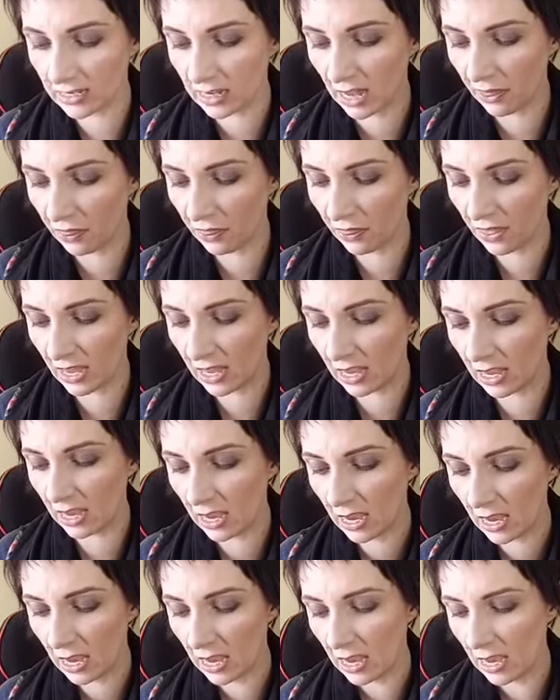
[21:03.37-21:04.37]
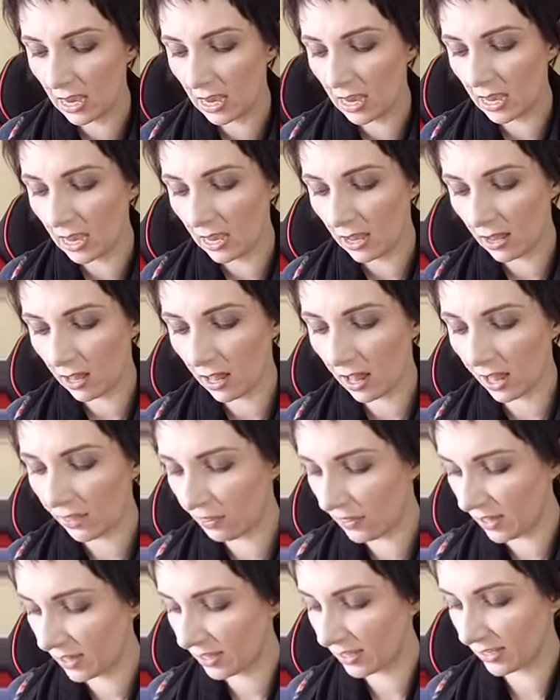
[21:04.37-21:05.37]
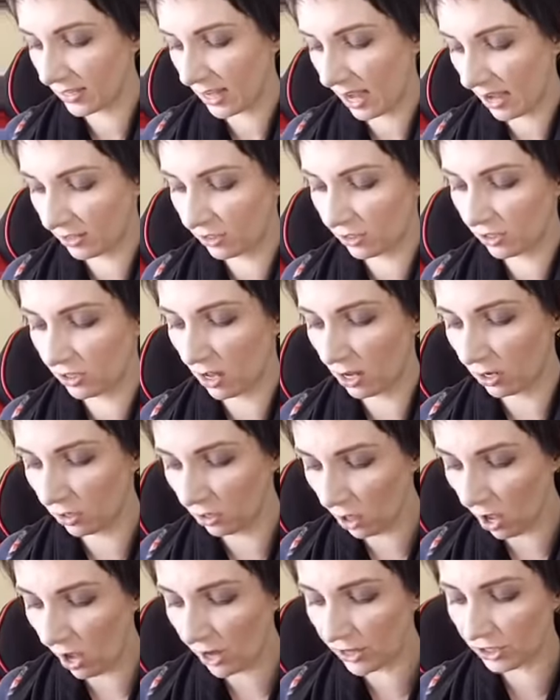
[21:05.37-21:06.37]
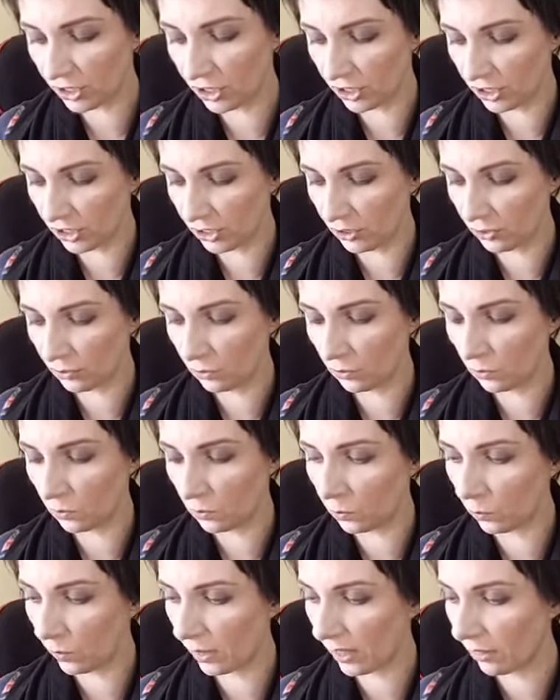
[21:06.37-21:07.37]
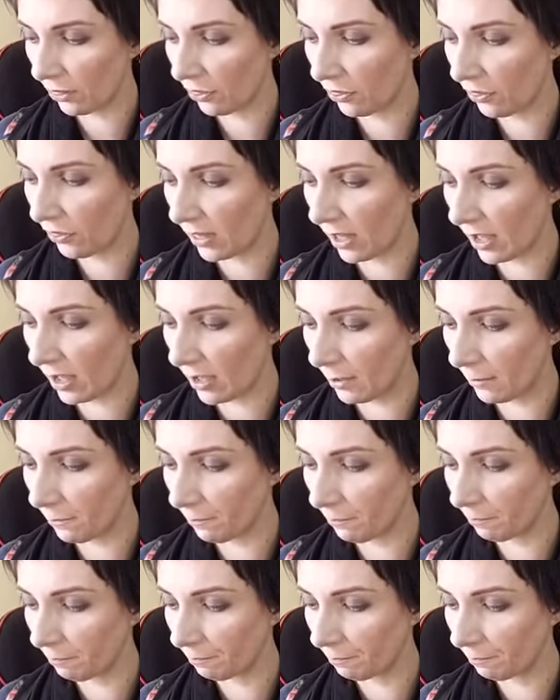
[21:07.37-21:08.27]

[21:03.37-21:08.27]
I think this has a lot to do with how